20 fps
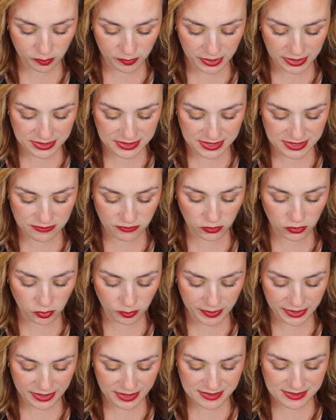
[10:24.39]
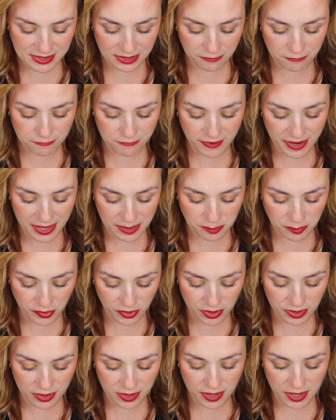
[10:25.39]
it says voluminizing
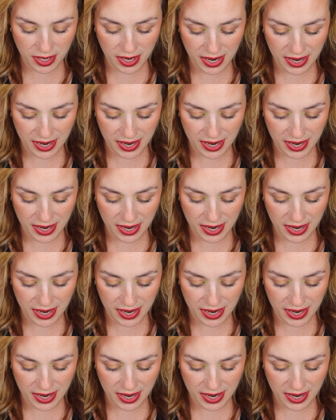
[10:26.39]
fiber